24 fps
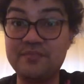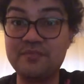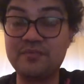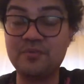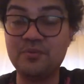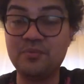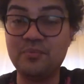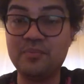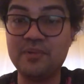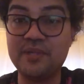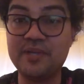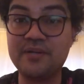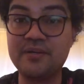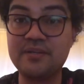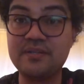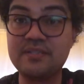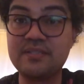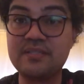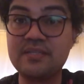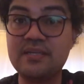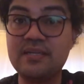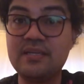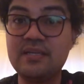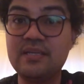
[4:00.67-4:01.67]
flute players.
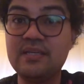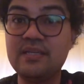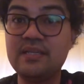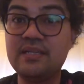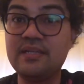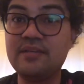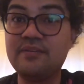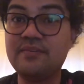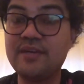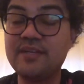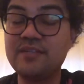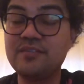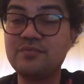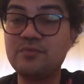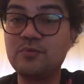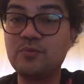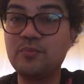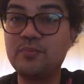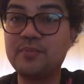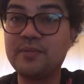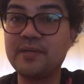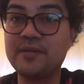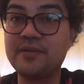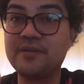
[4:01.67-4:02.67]
The advanced flute
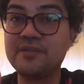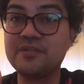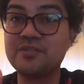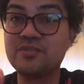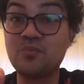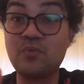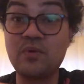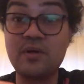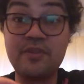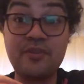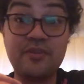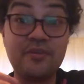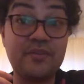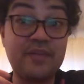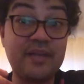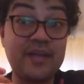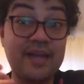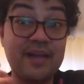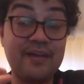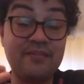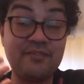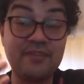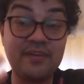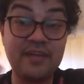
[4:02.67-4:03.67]
players, whether they
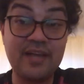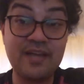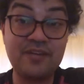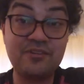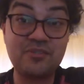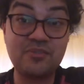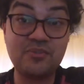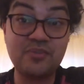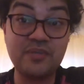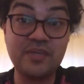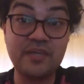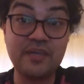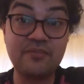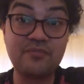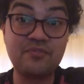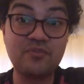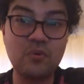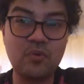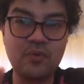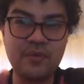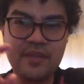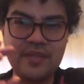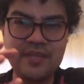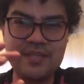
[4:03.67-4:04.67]
have a natural gift
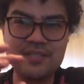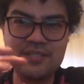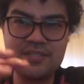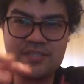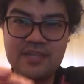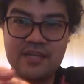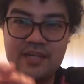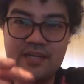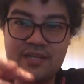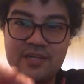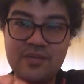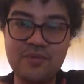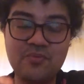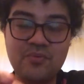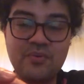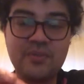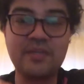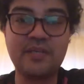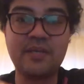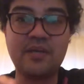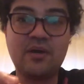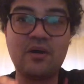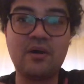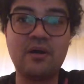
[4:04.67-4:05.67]
or they studied
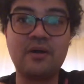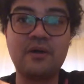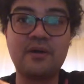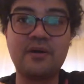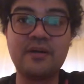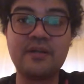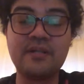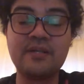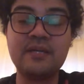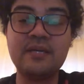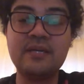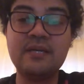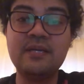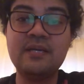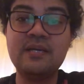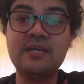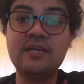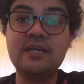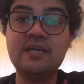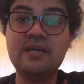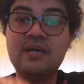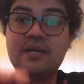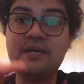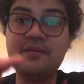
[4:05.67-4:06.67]
really hard,
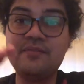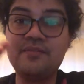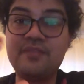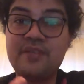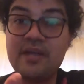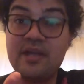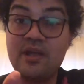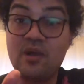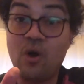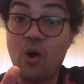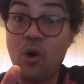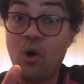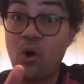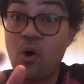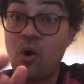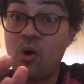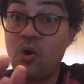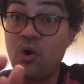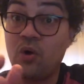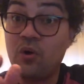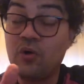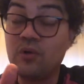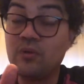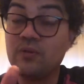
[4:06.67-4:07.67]
they
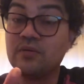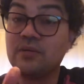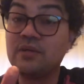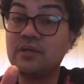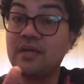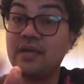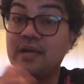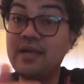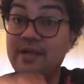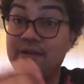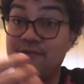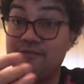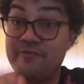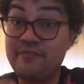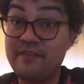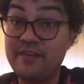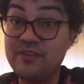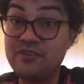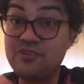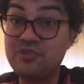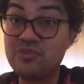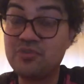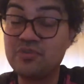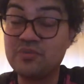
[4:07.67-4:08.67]
all
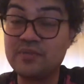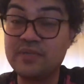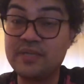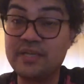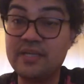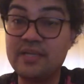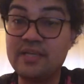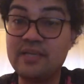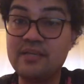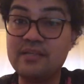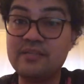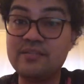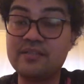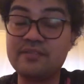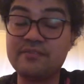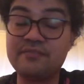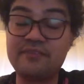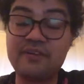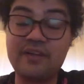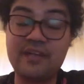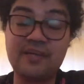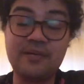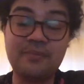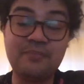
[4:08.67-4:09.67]
eventually
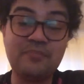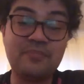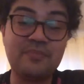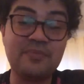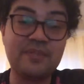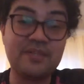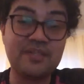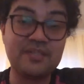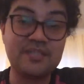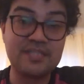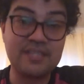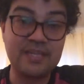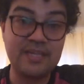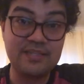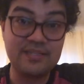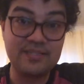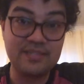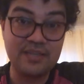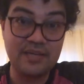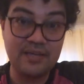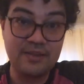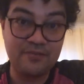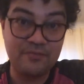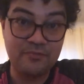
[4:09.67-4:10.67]
develop the sense
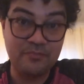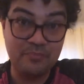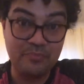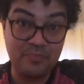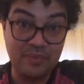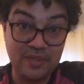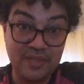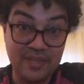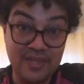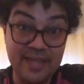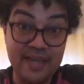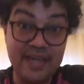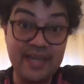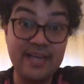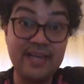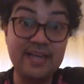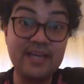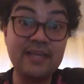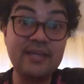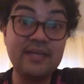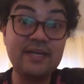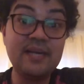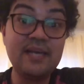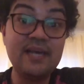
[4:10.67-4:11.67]
of
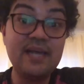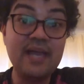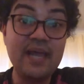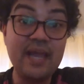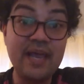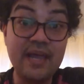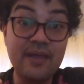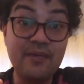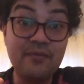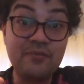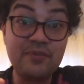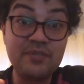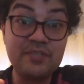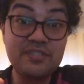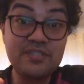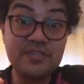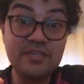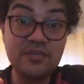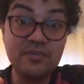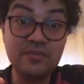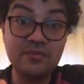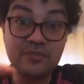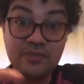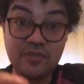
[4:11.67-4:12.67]
playing every
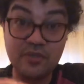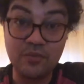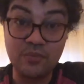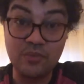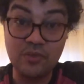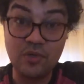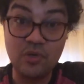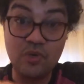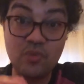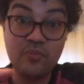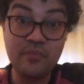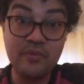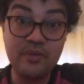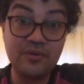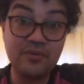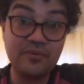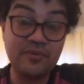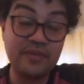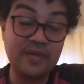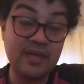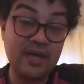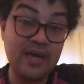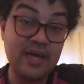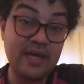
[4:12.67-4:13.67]
single note, low, middle,
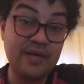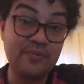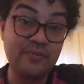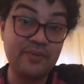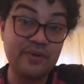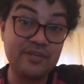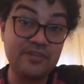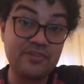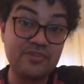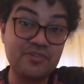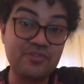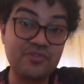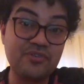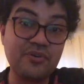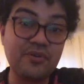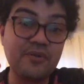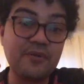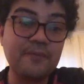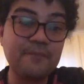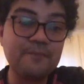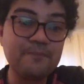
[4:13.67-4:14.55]
and high register,